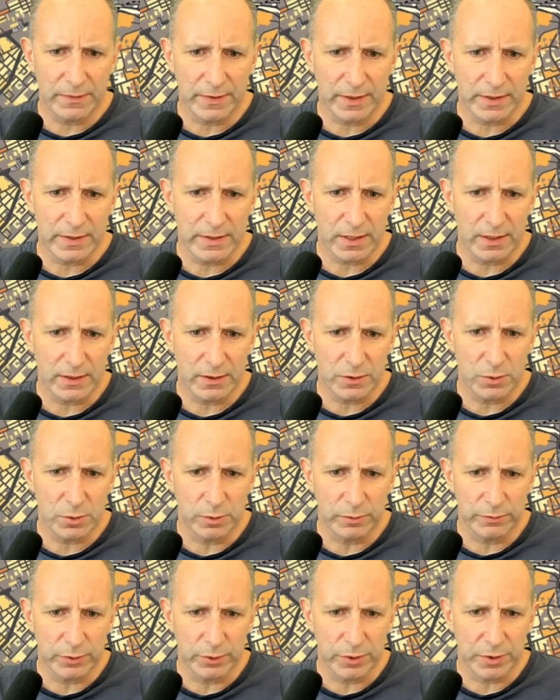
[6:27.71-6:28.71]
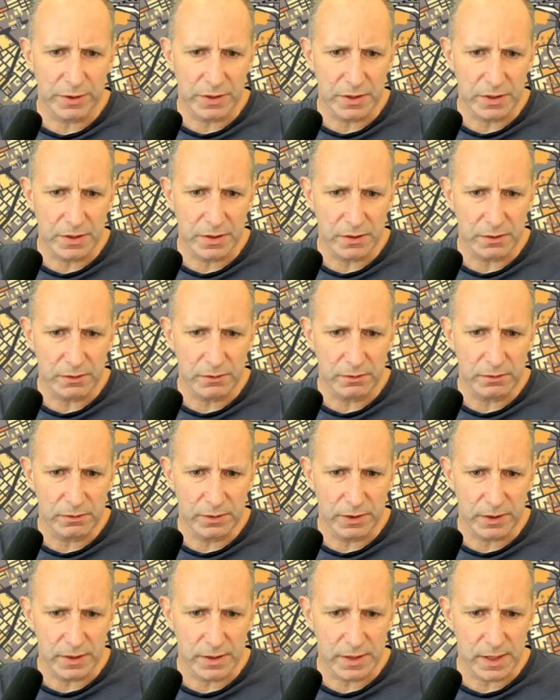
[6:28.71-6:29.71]
tend to avoid these
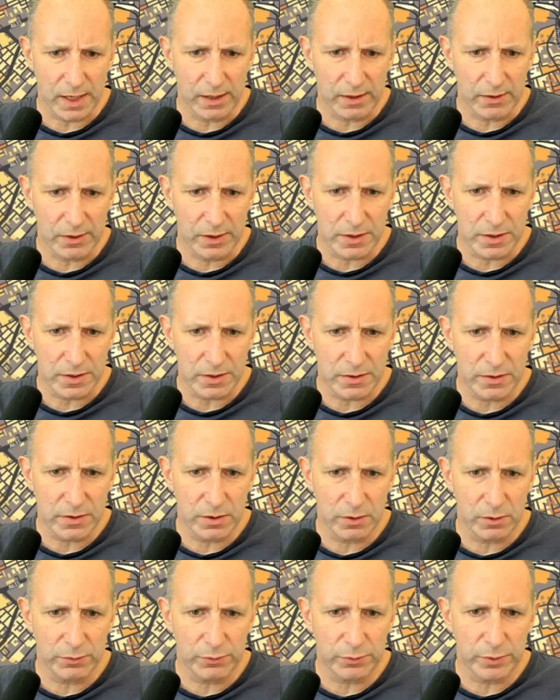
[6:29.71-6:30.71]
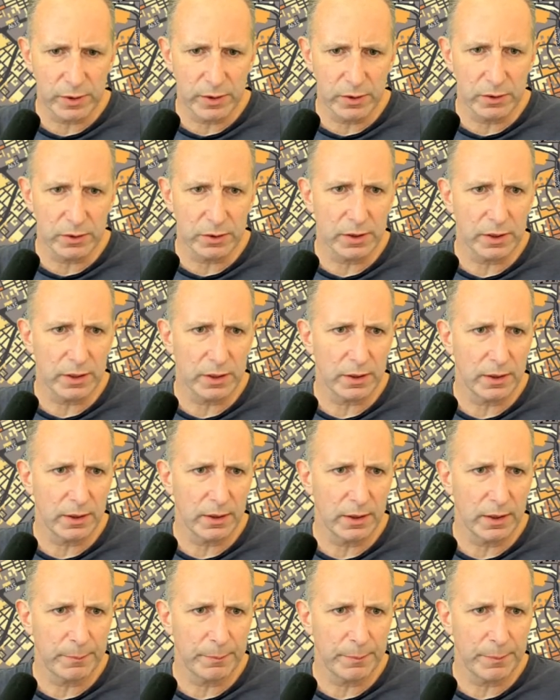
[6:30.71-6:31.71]
areas. So if we look
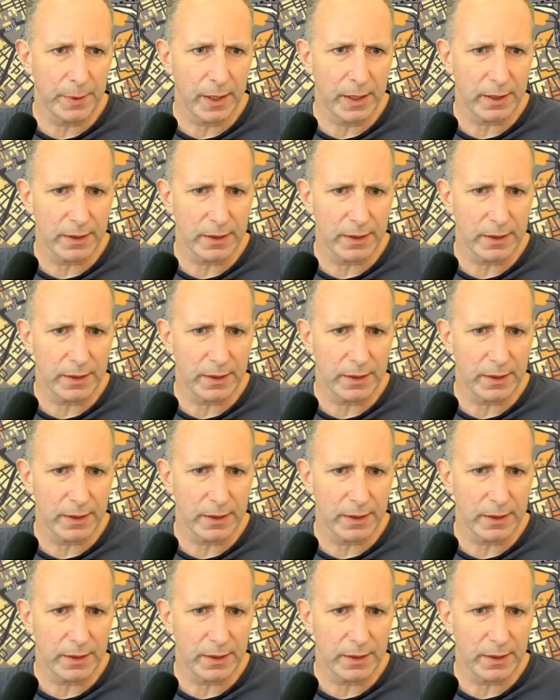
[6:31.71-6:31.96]
back